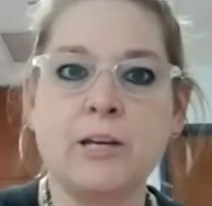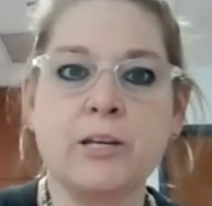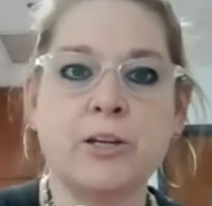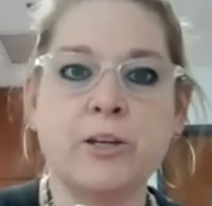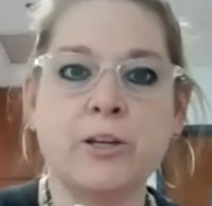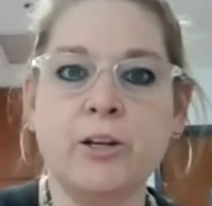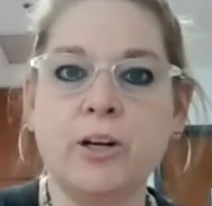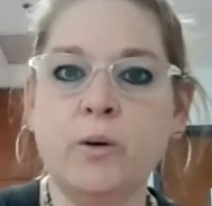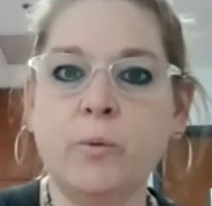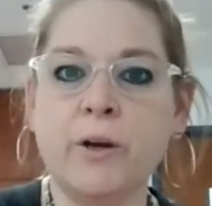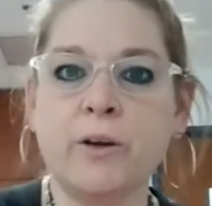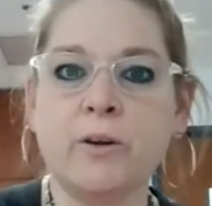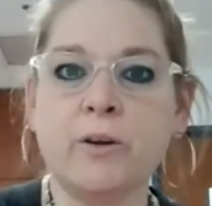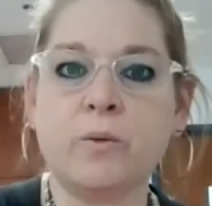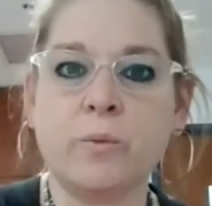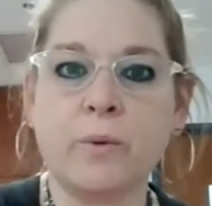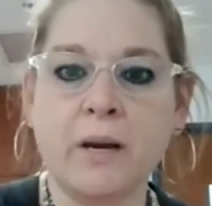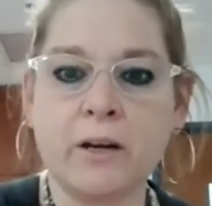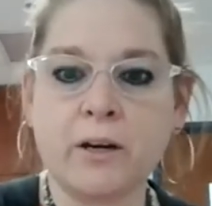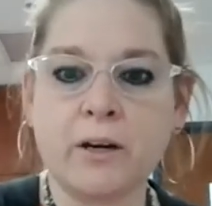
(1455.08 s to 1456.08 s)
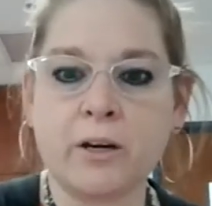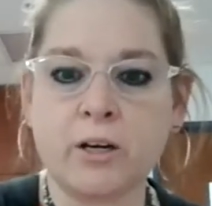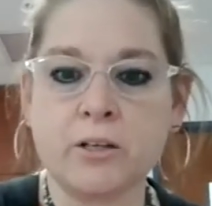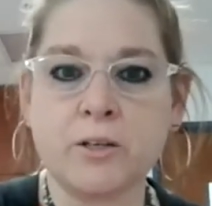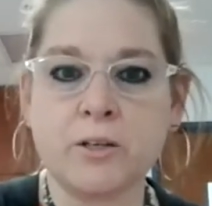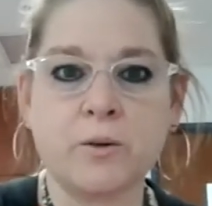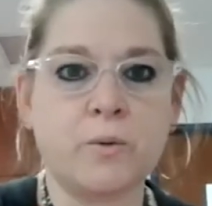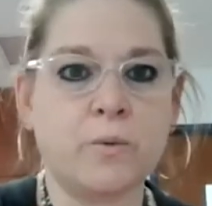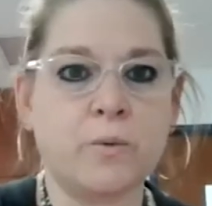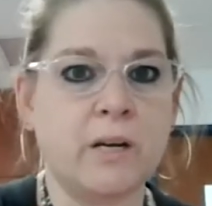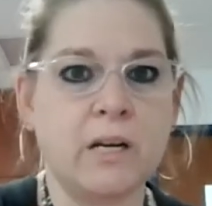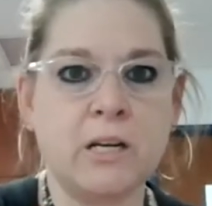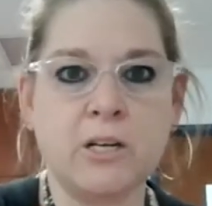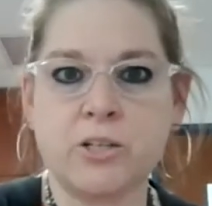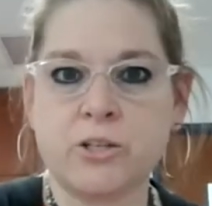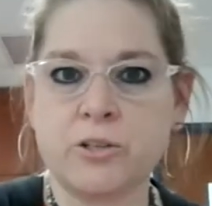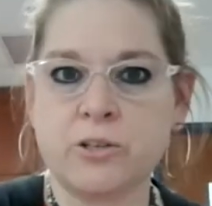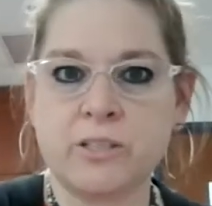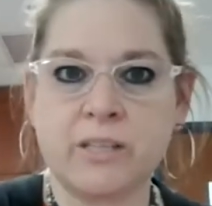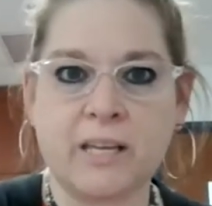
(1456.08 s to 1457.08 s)
You don't want your reader to
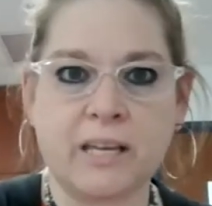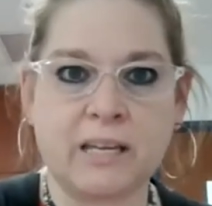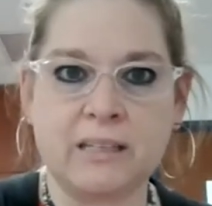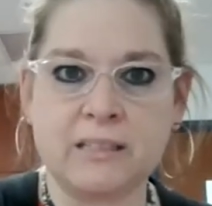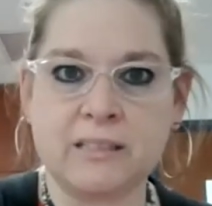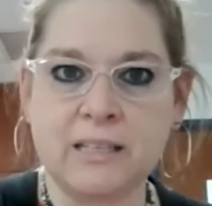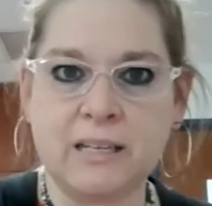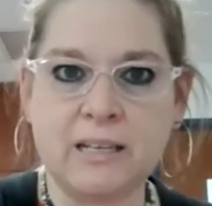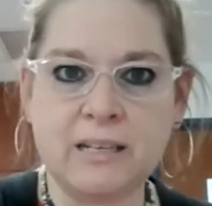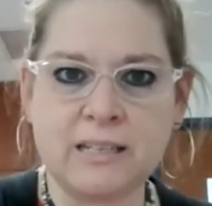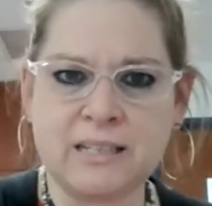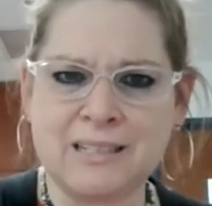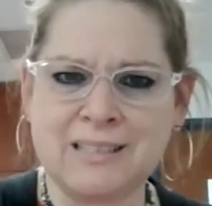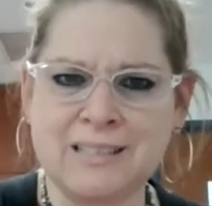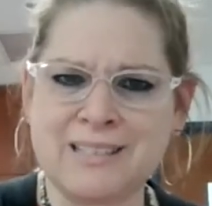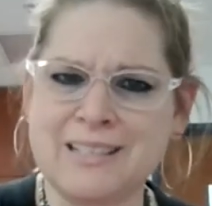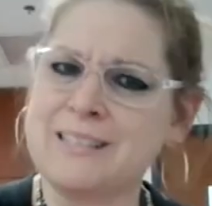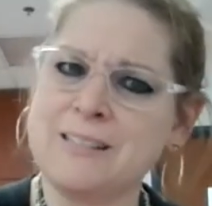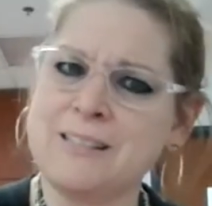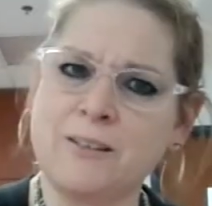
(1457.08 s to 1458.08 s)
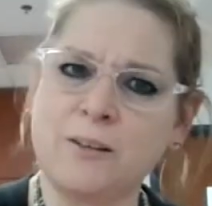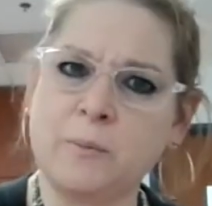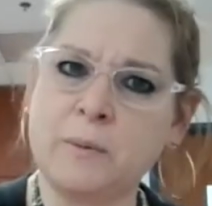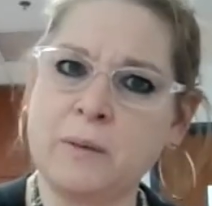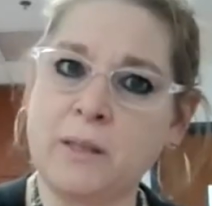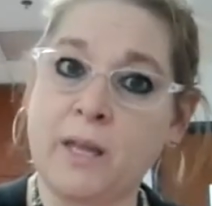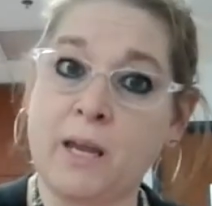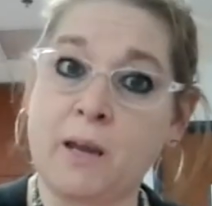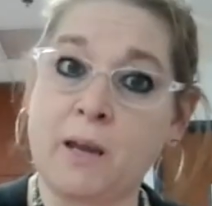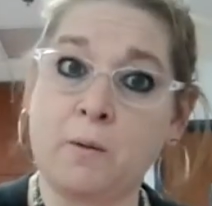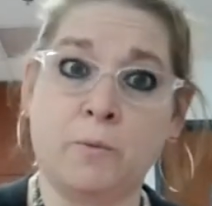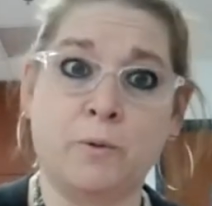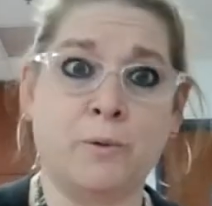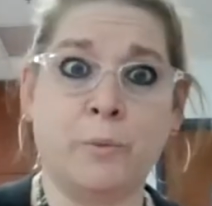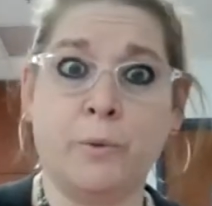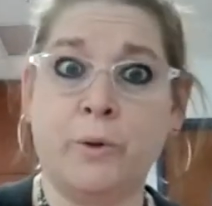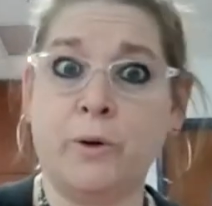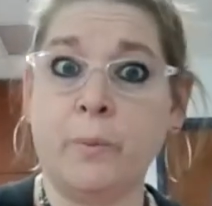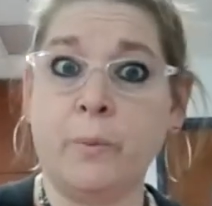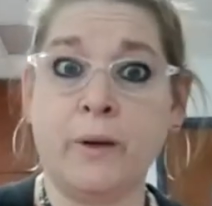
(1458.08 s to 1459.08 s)
read your second sentence and still be like,
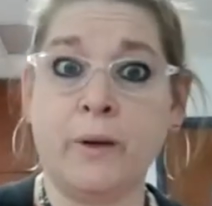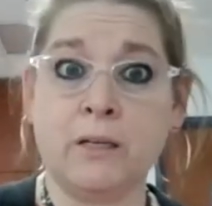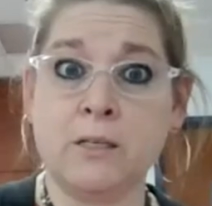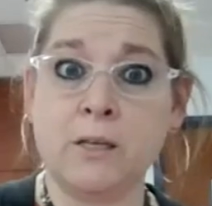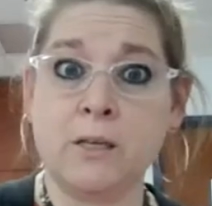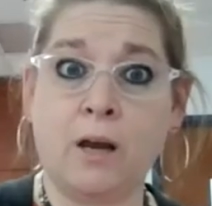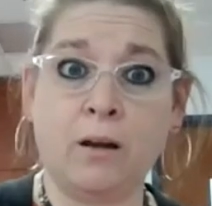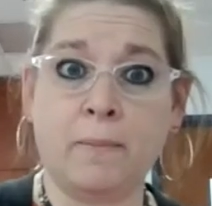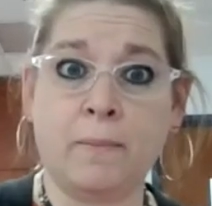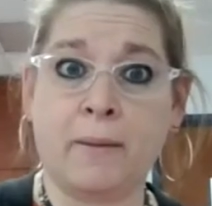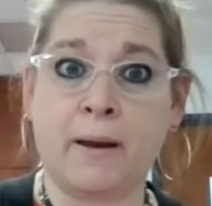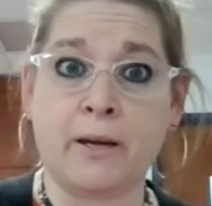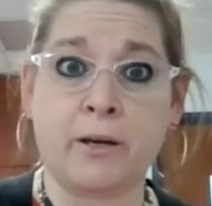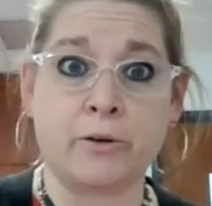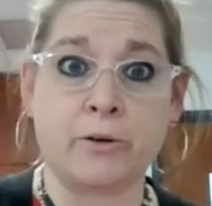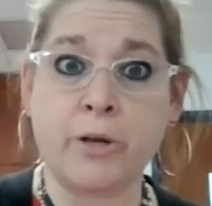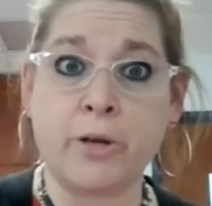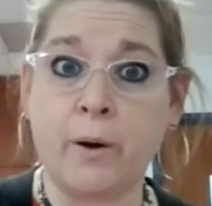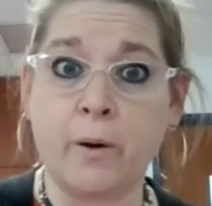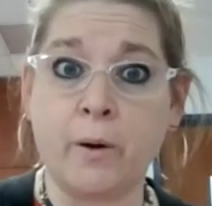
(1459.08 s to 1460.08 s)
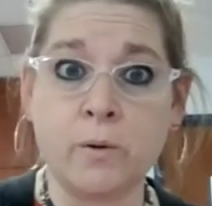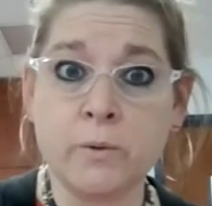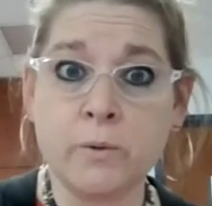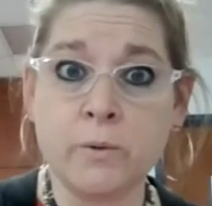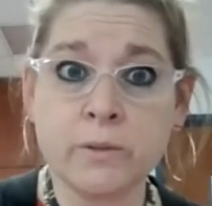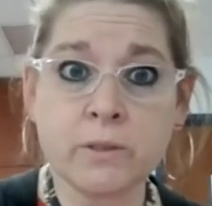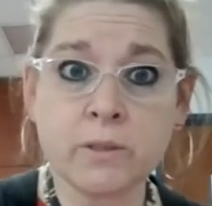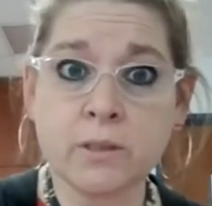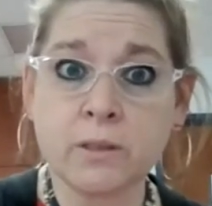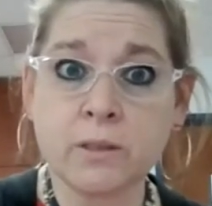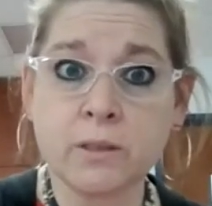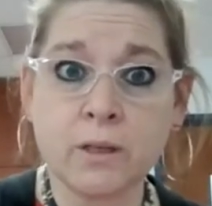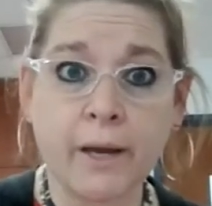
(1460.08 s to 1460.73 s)
well, what are we going to talk about? Your toes?